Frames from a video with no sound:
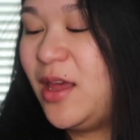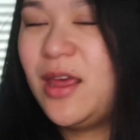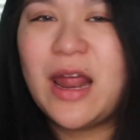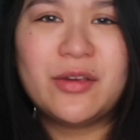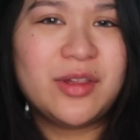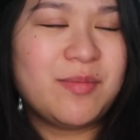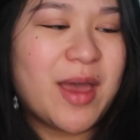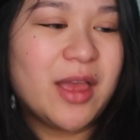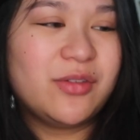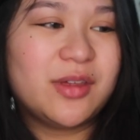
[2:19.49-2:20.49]
It actually
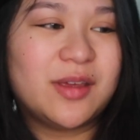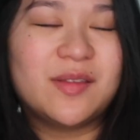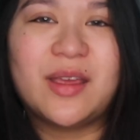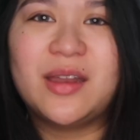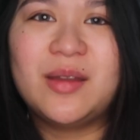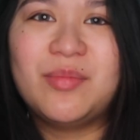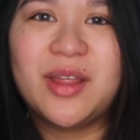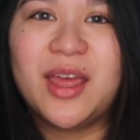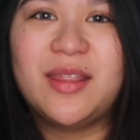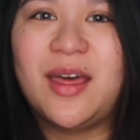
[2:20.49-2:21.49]
matches. I didn't
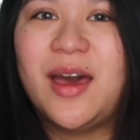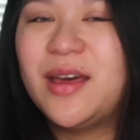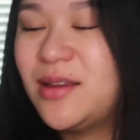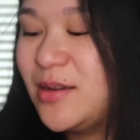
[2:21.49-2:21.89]
plan that.